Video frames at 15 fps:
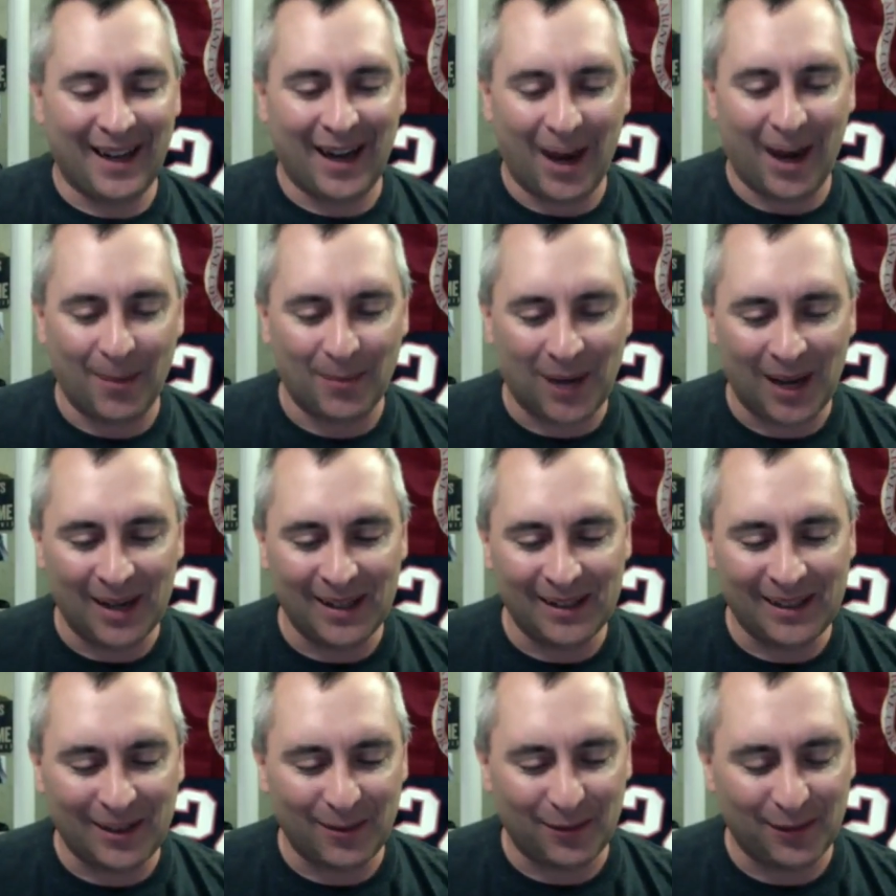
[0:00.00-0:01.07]
I'm kind
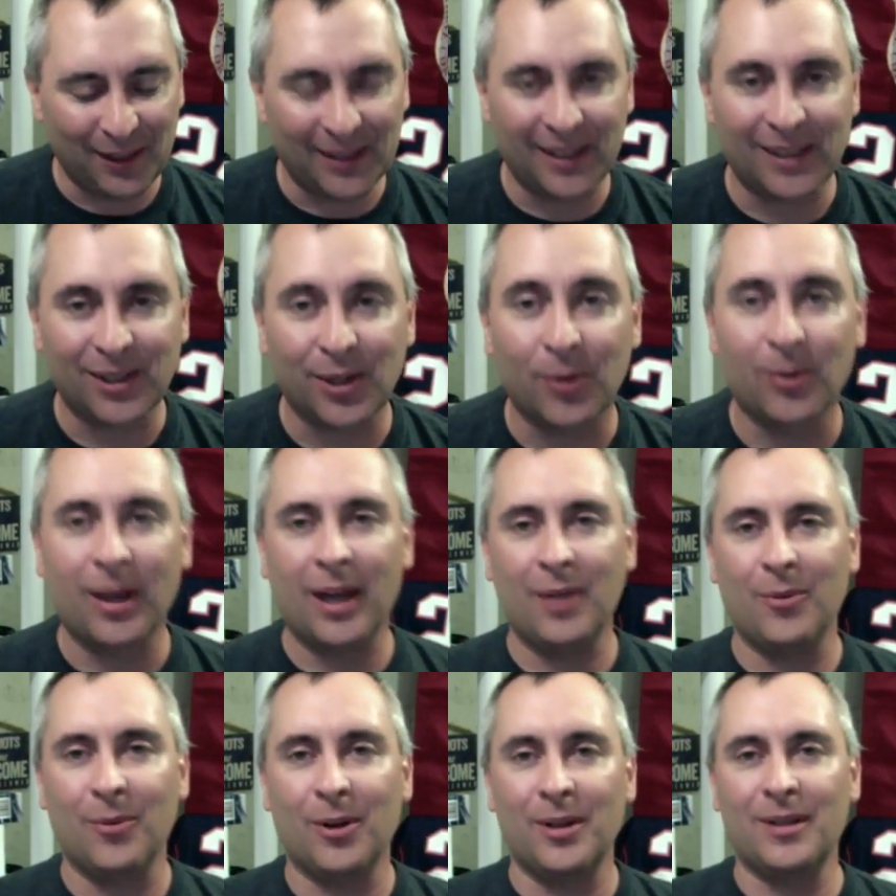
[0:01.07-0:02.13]
of conflicted. So
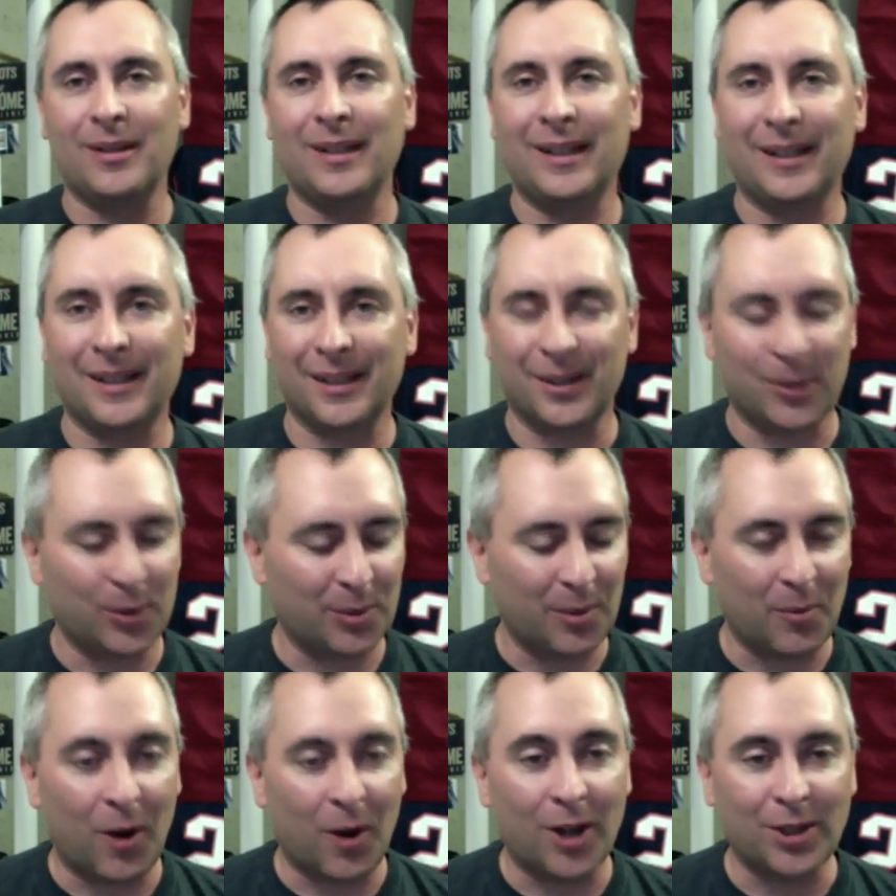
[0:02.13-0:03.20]
anyone who's
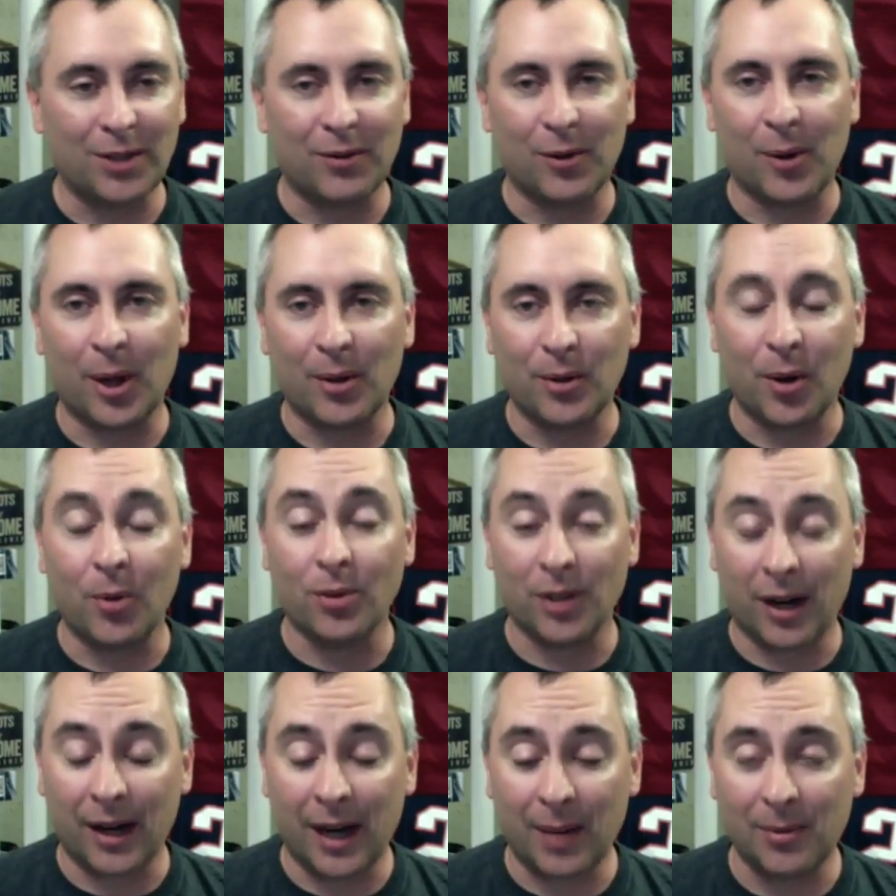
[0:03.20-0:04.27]
been watching for a while knows
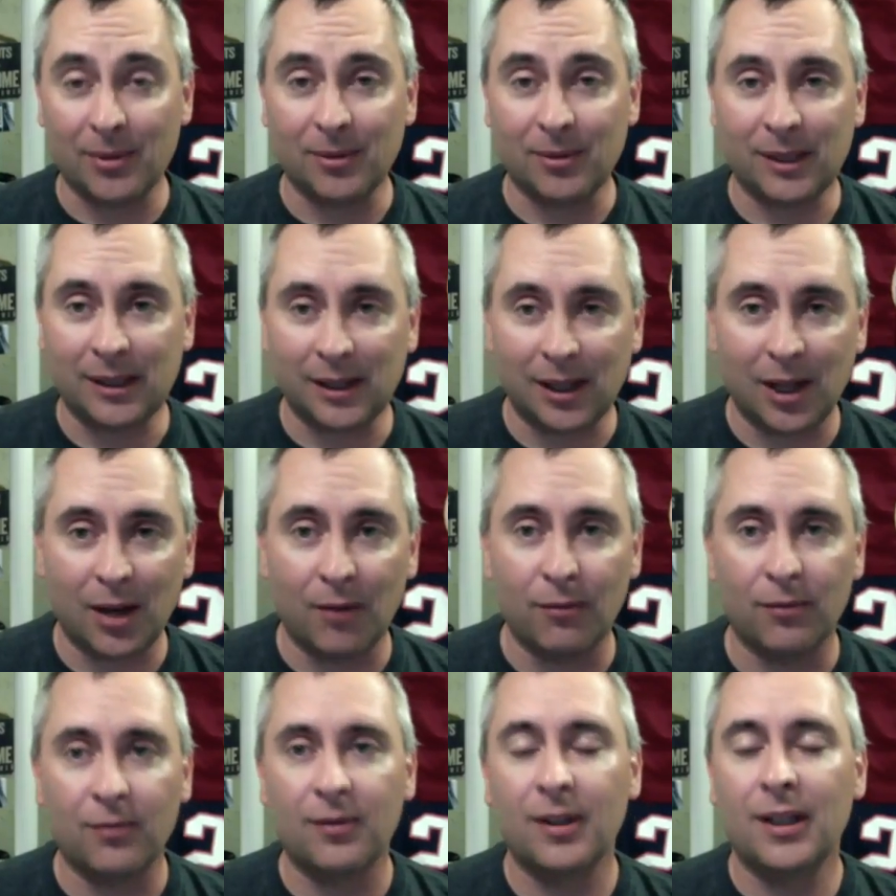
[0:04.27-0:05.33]
that I absolutely
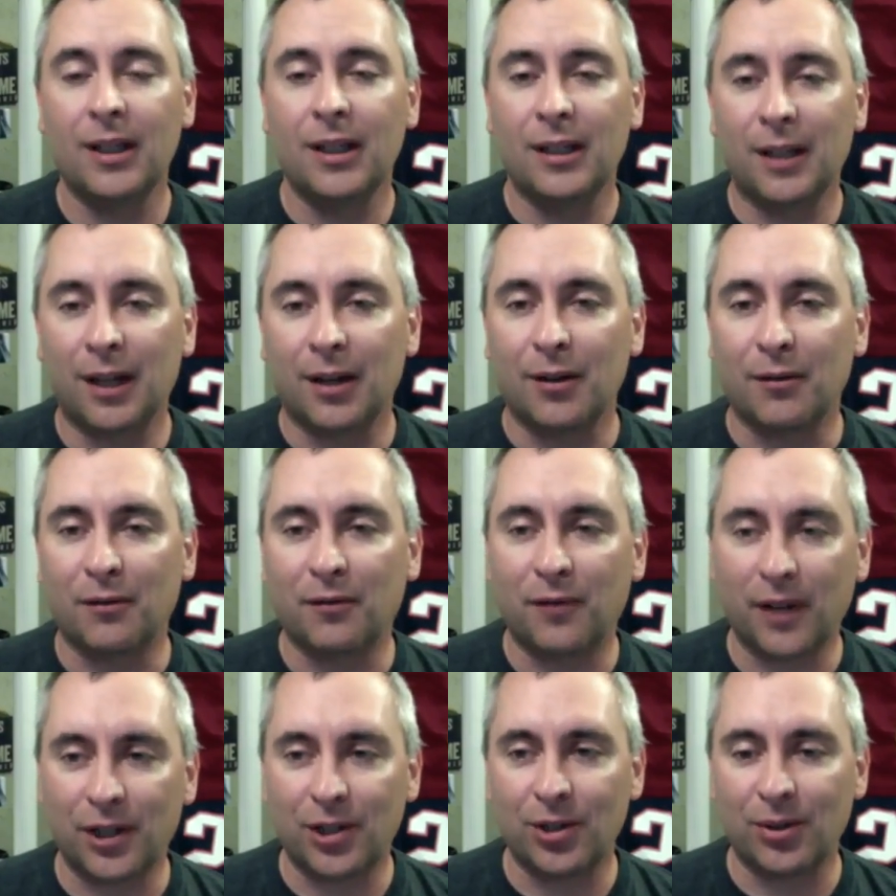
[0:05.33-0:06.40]
love
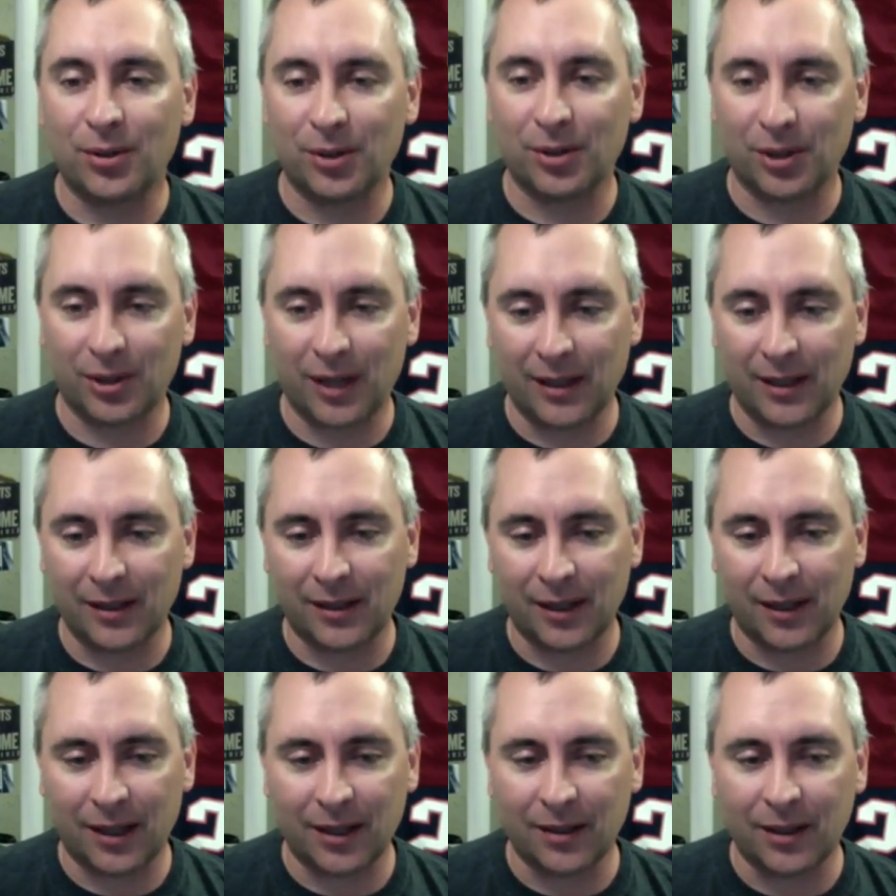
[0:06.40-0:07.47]
fictional sets,
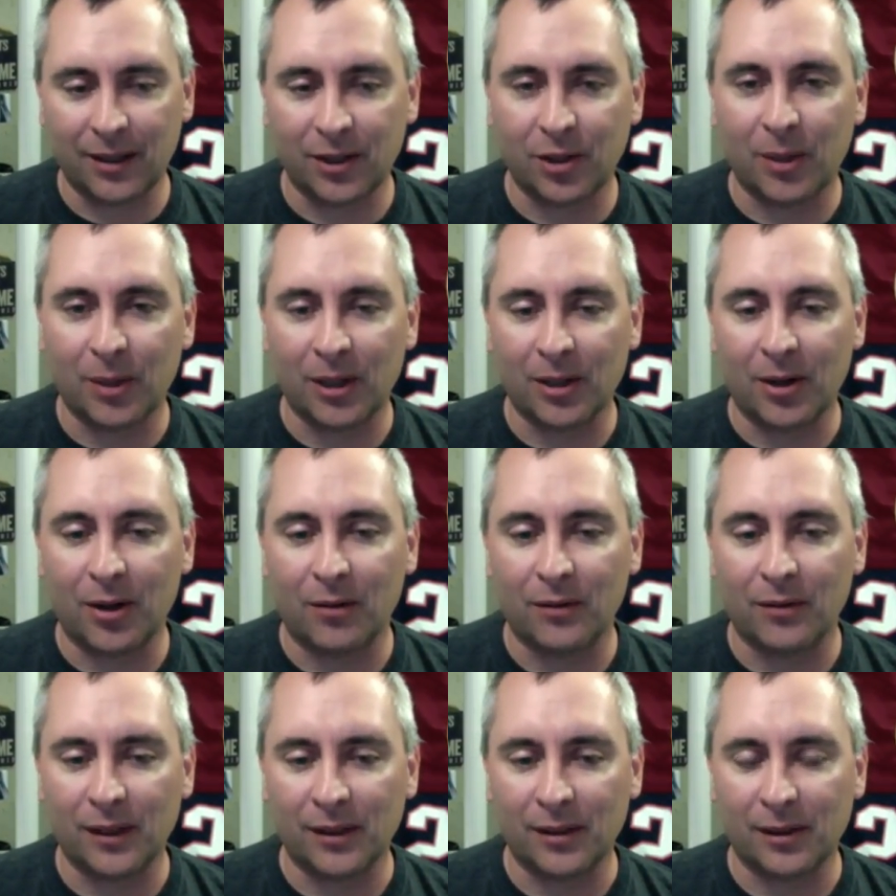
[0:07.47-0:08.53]
History Maker
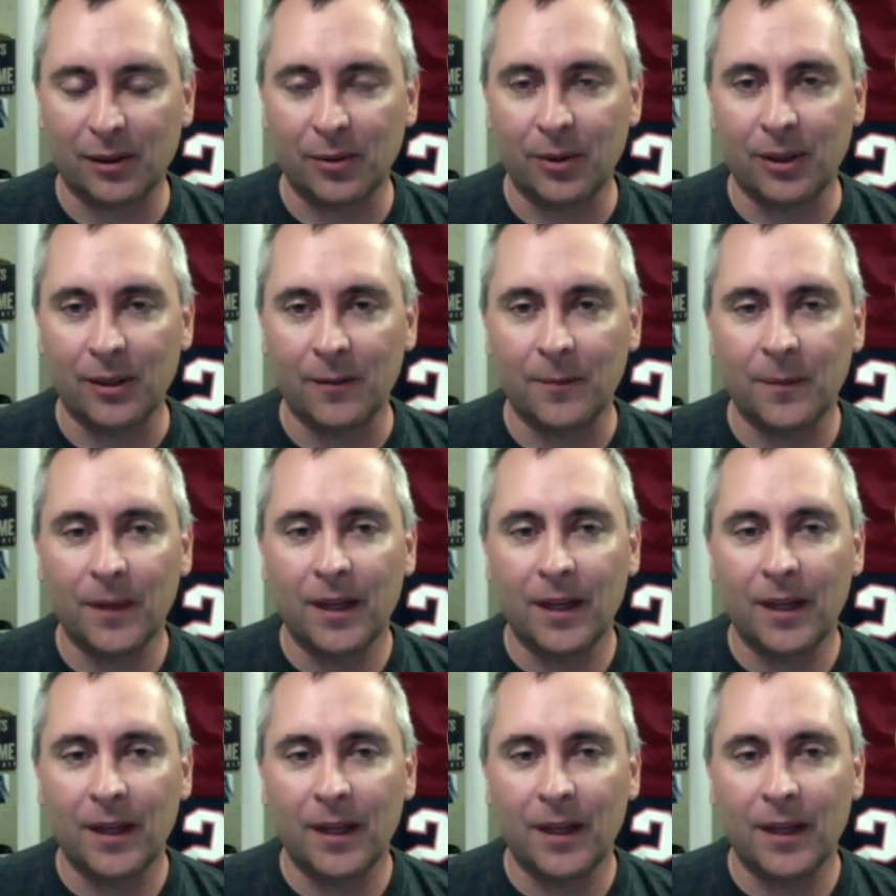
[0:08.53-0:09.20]
Golf included.